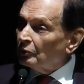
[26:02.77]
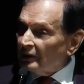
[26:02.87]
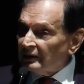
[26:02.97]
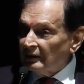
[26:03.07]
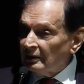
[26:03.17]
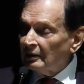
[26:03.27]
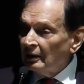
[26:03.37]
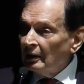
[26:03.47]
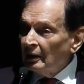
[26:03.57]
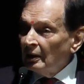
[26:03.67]
you look at it,
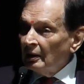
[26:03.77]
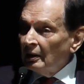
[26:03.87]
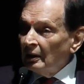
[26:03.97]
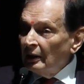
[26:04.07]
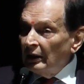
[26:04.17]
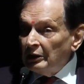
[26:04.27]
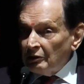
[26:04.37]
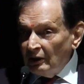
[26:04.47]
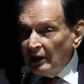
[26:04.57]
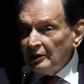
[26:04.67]

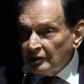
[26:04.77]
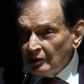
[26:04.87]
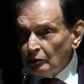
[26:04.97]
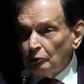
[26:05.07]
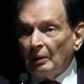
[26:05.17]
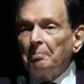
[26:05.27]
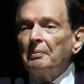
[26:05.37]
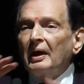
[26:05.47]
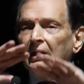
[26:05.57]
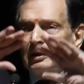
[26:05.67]
in relation to the
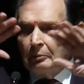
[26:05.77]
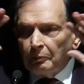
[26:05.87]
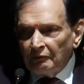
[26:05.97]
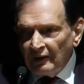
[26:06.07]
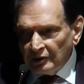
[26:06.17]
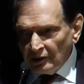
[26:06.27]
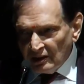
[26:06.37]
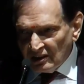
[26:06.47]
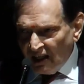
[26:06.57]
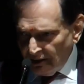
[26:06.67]
medical profession
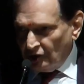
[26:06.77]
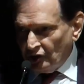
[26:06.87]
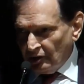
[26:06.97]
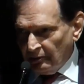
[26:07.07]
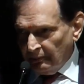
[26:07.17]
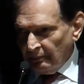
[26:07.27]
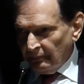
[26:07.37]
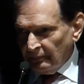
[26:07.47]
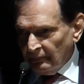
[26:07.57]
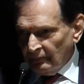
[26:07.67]
as such
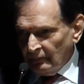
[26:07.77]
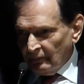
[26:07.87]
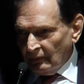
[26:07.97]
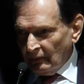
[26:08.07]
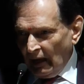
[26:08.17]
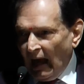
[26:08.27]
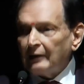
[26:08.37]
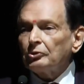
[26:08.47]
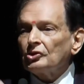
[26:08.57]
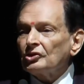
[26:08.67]

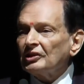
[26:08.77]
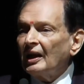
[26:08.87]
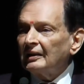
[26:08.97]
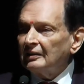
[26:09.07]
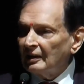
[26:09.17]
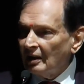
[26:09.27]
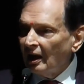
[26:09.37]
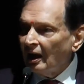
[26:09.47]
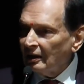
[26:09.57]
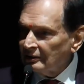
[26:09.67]
and the society at
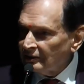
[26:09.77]
large.